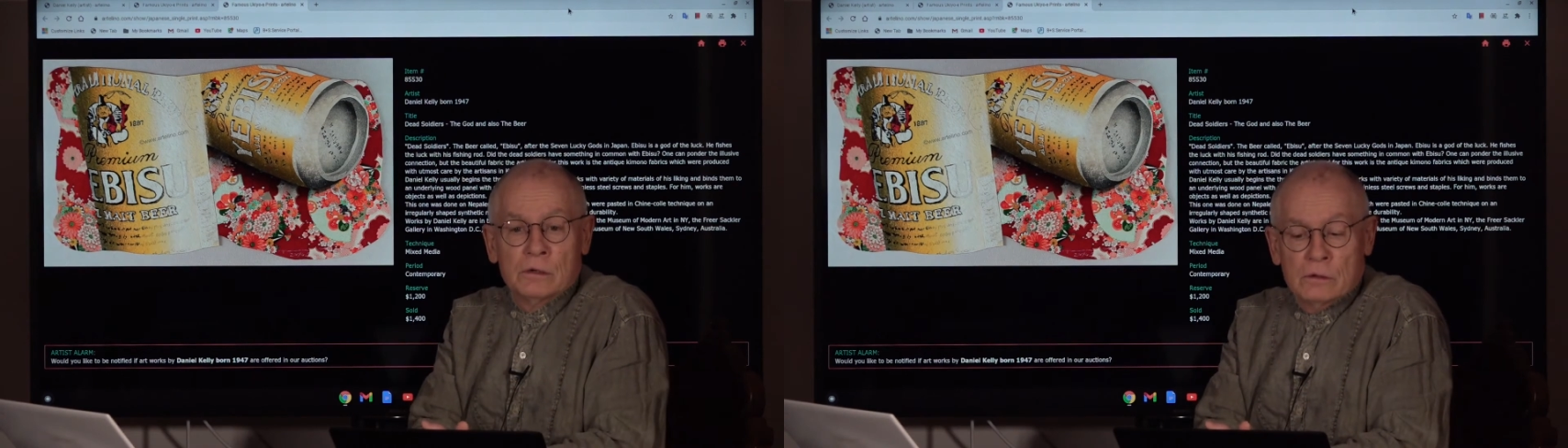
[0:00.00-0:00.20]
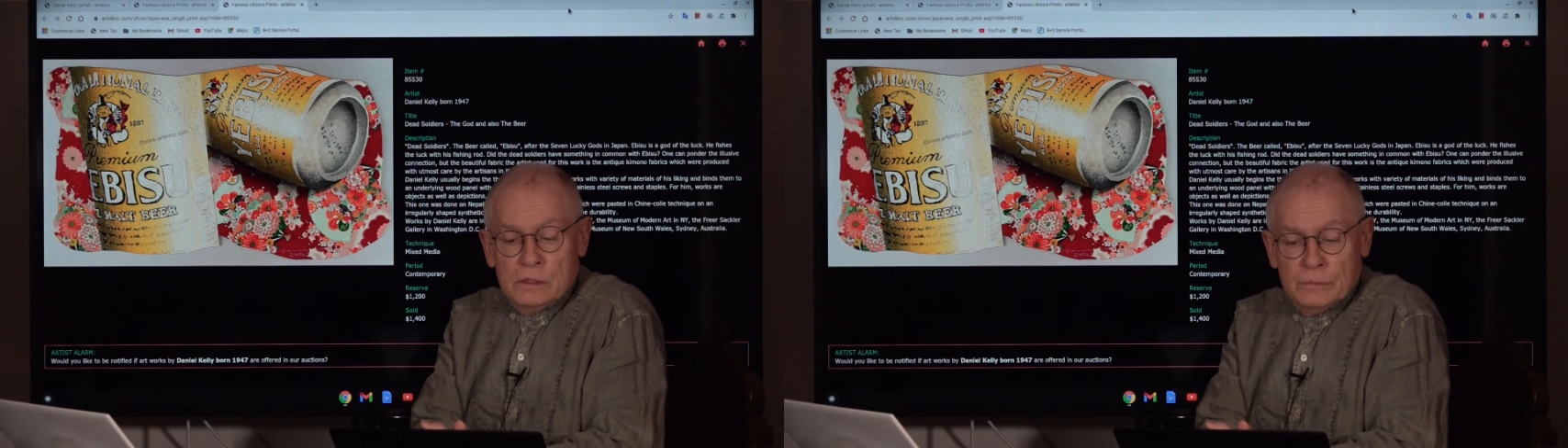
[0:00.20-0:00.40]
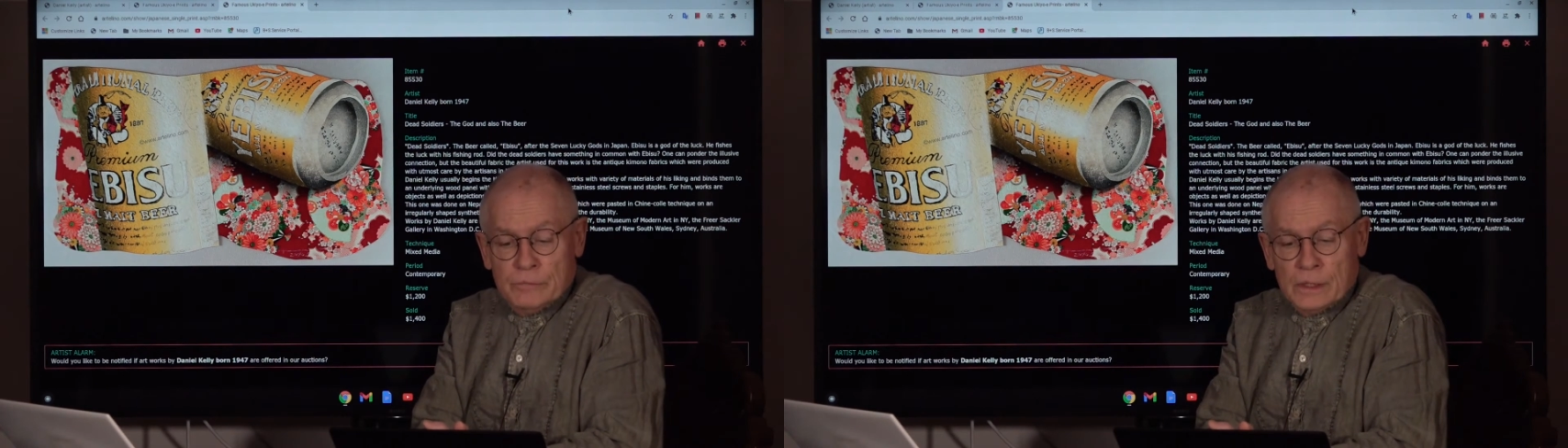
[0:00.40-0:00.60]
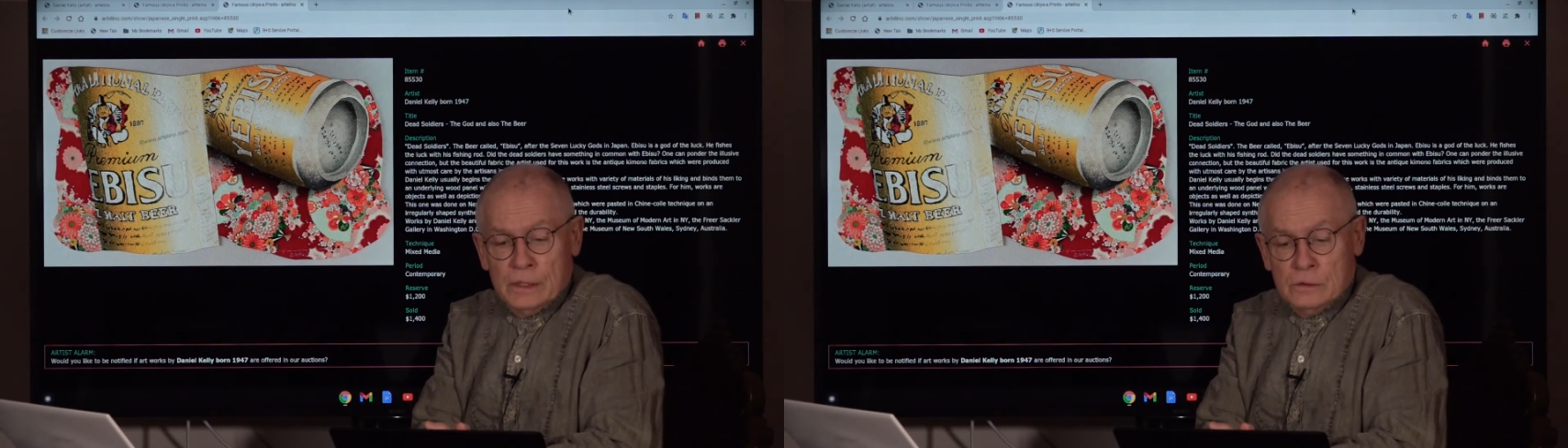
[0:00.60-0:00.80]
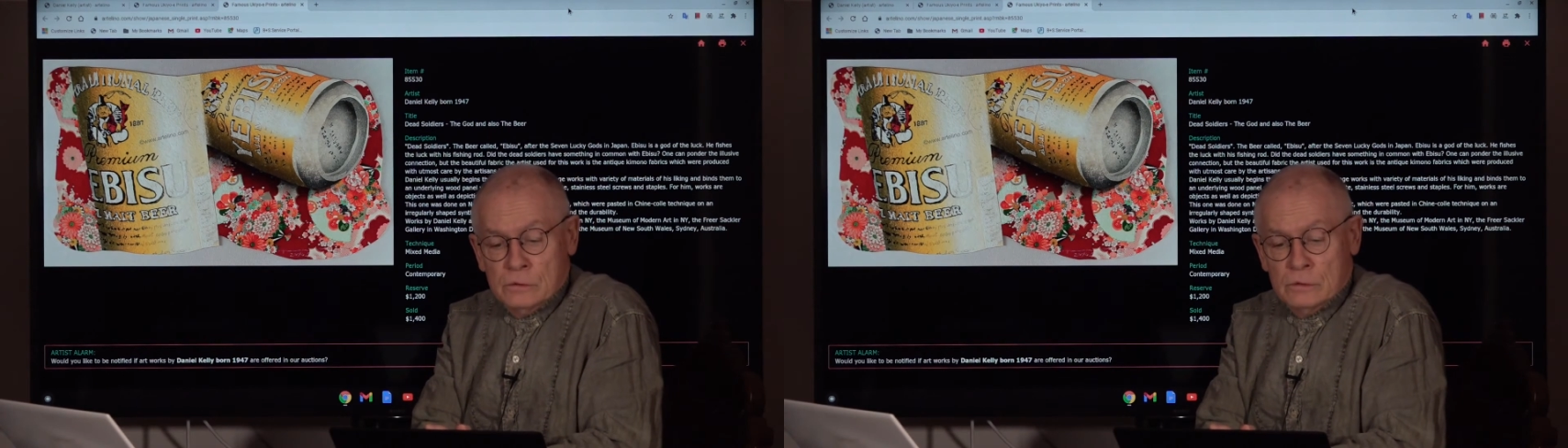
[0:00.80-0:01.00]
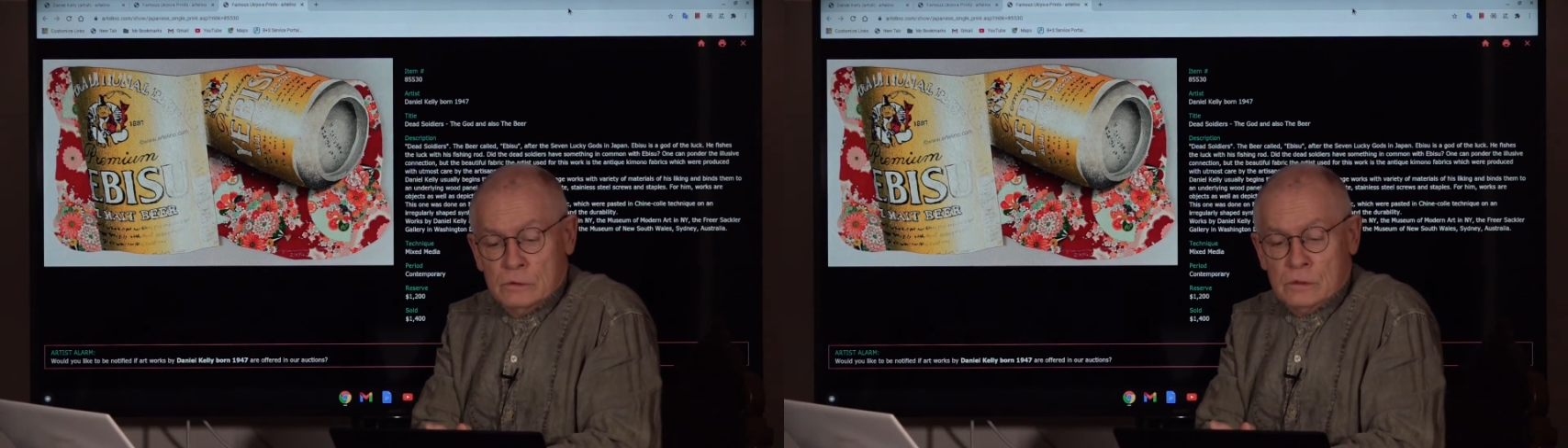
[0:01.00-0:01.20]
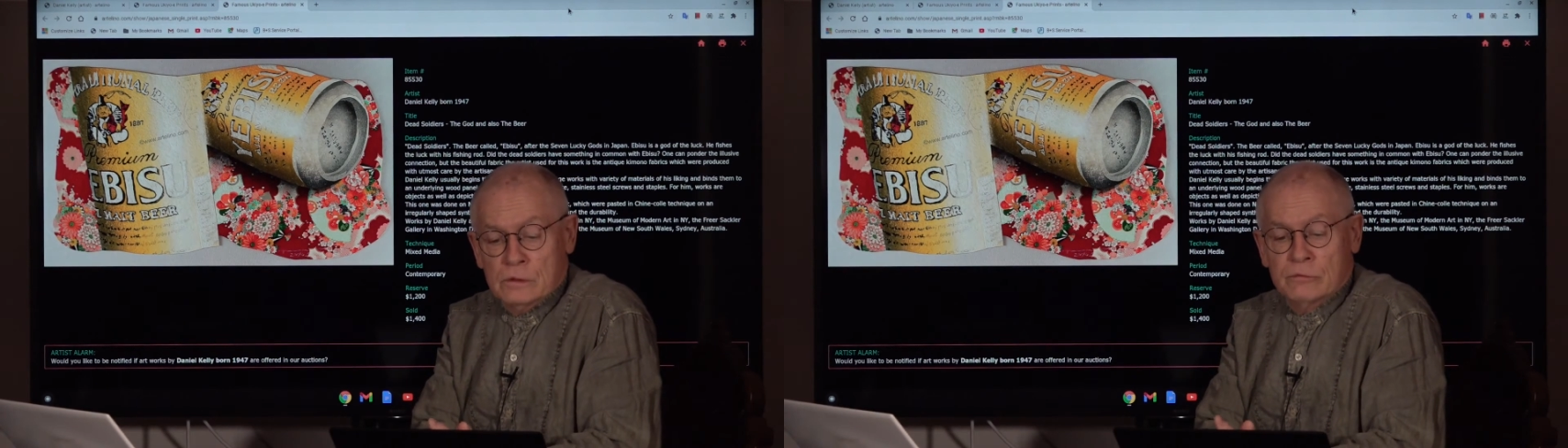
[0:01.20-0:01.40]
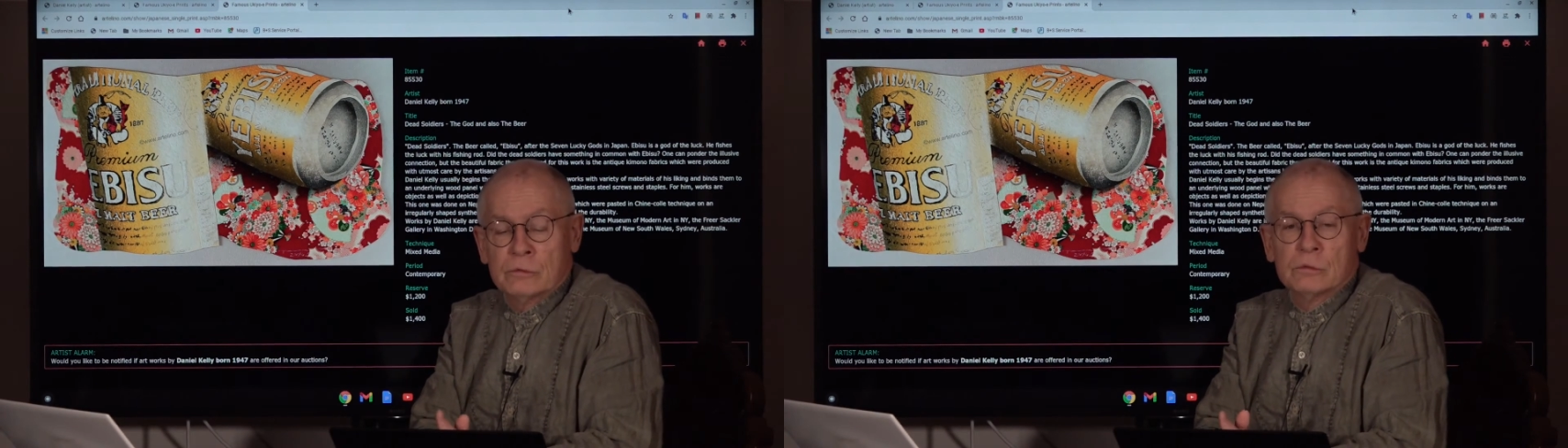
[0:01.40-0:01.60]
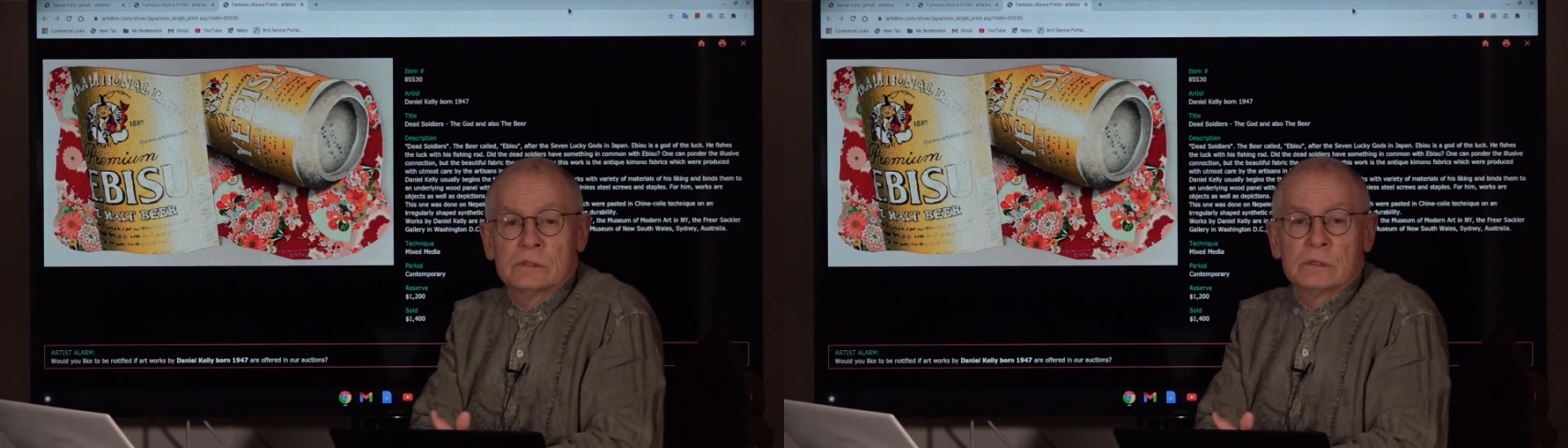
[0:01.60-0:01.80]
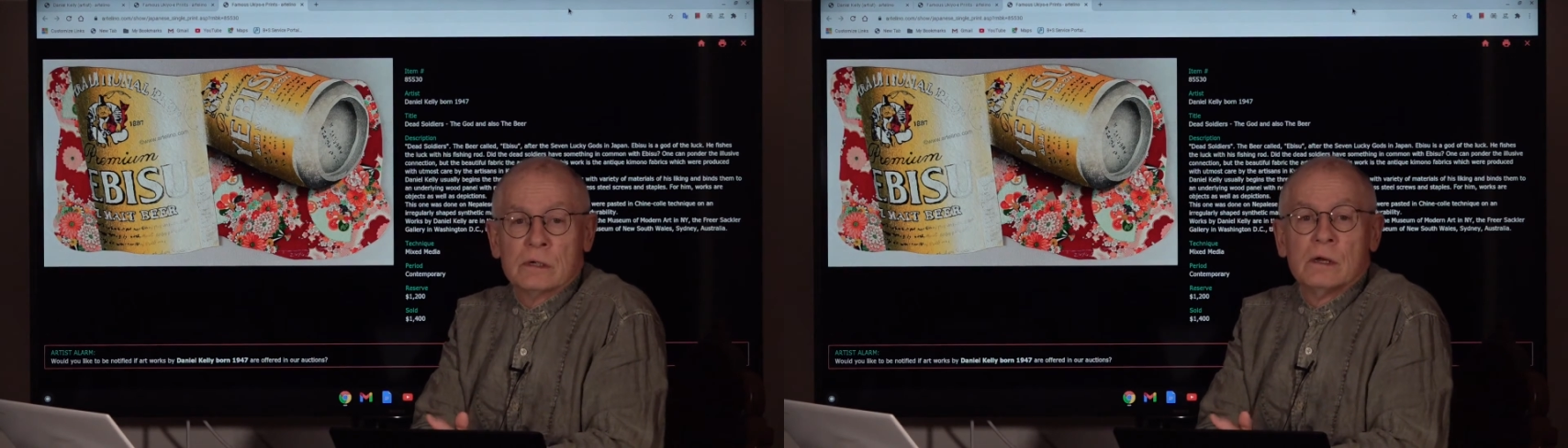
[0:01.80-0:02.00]
Art in New York, of
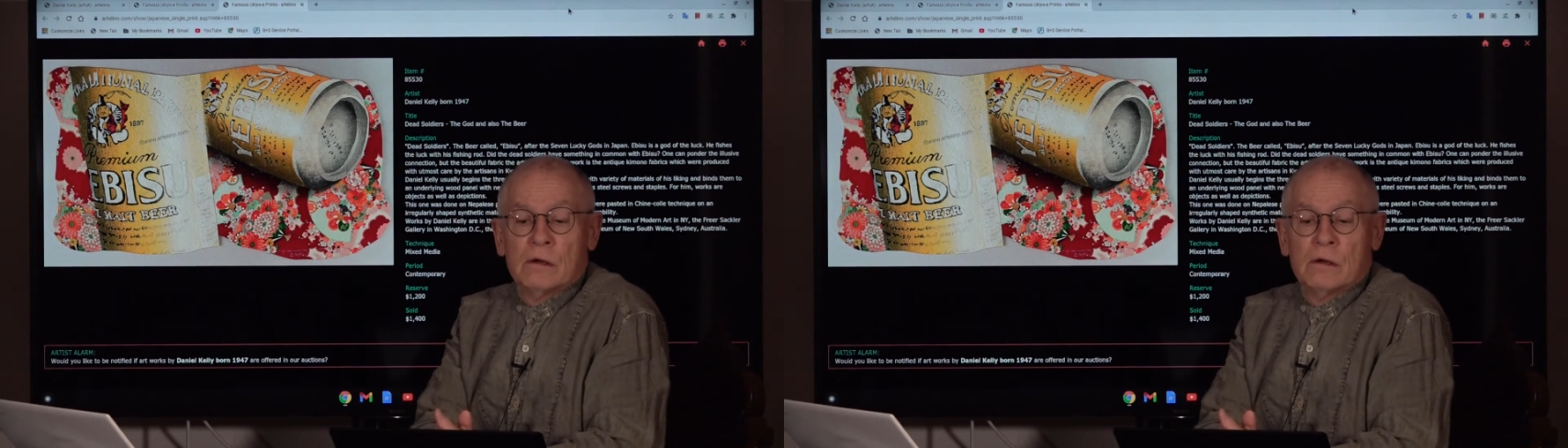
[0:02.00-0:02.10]
course,